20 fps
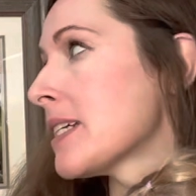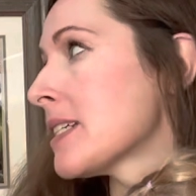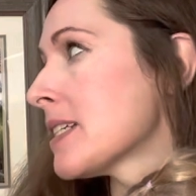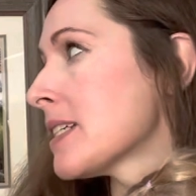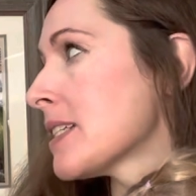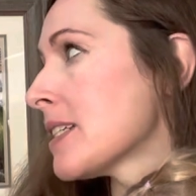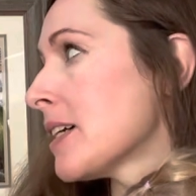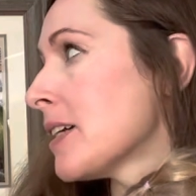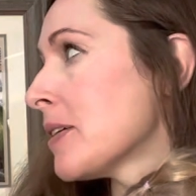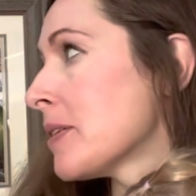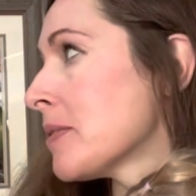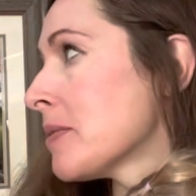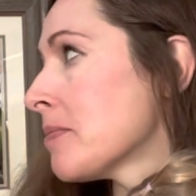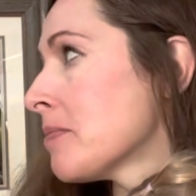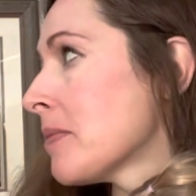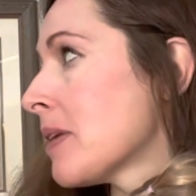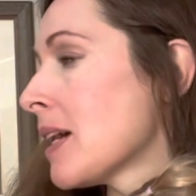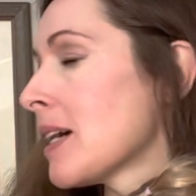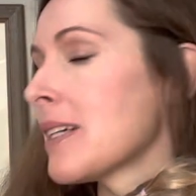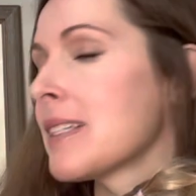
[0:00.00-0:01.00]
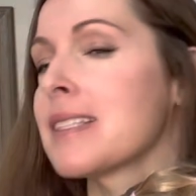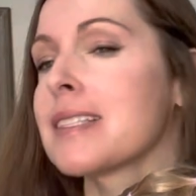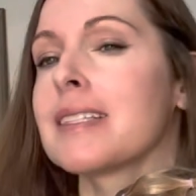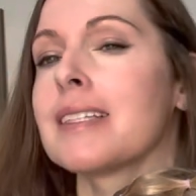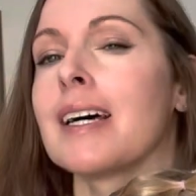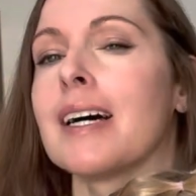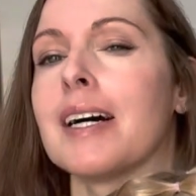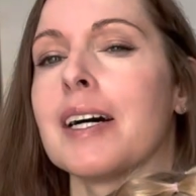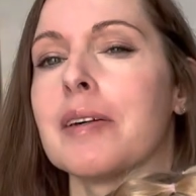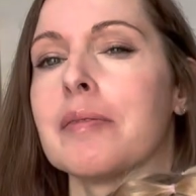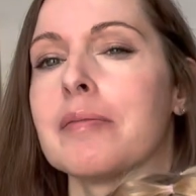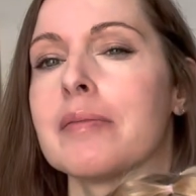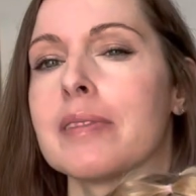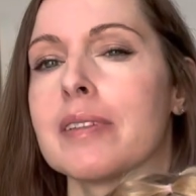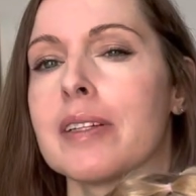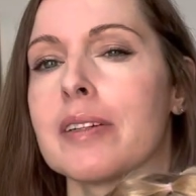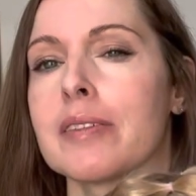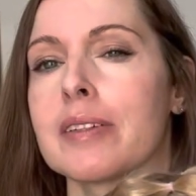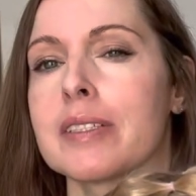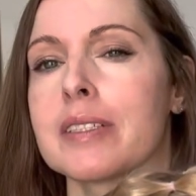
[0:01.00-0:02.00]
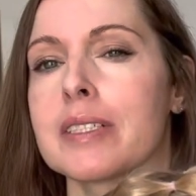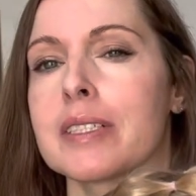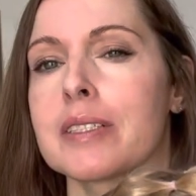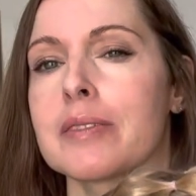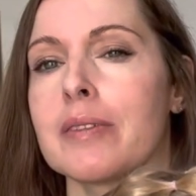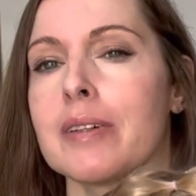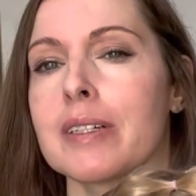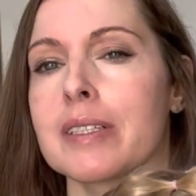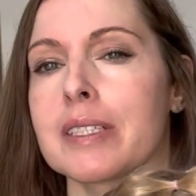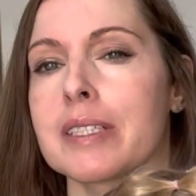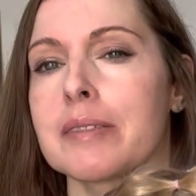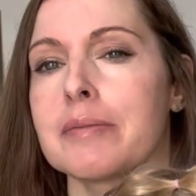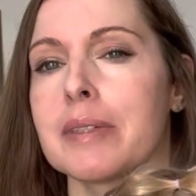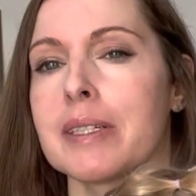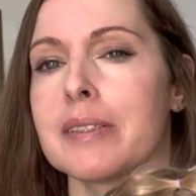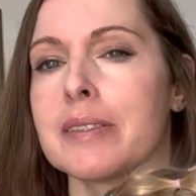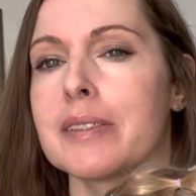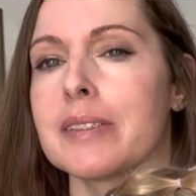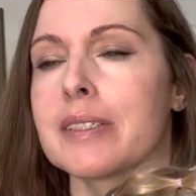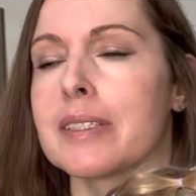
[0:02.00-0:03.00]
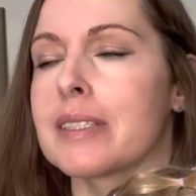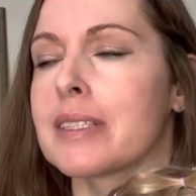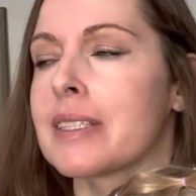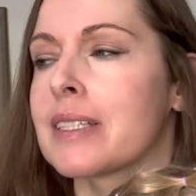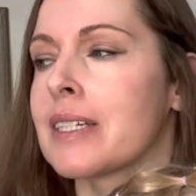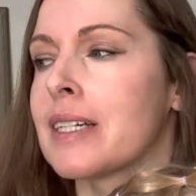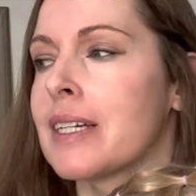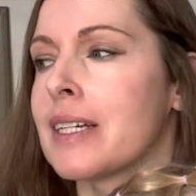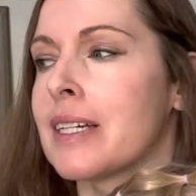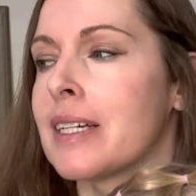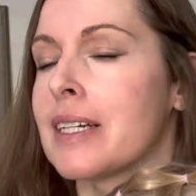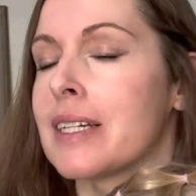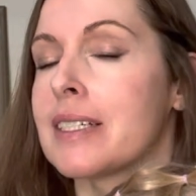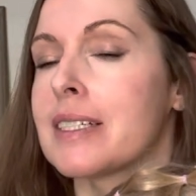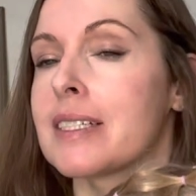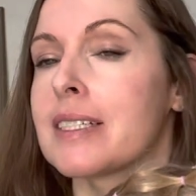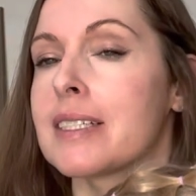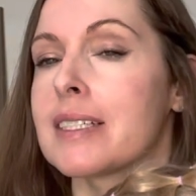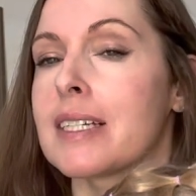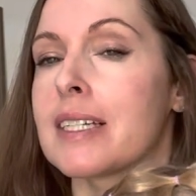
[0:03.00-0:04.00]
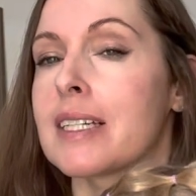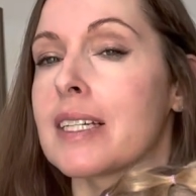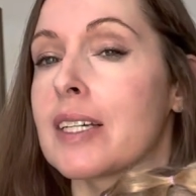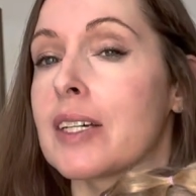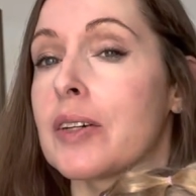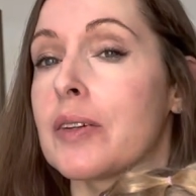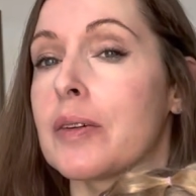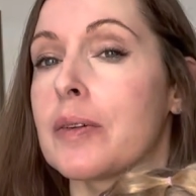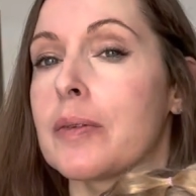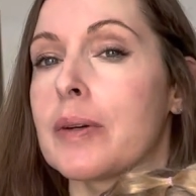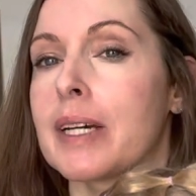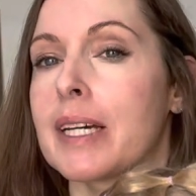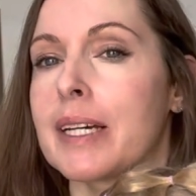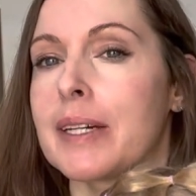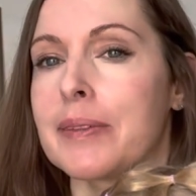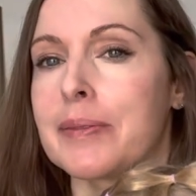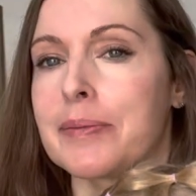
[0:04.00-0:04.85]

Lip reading: She's telling Logan just walked in, the oldest. She said, go away.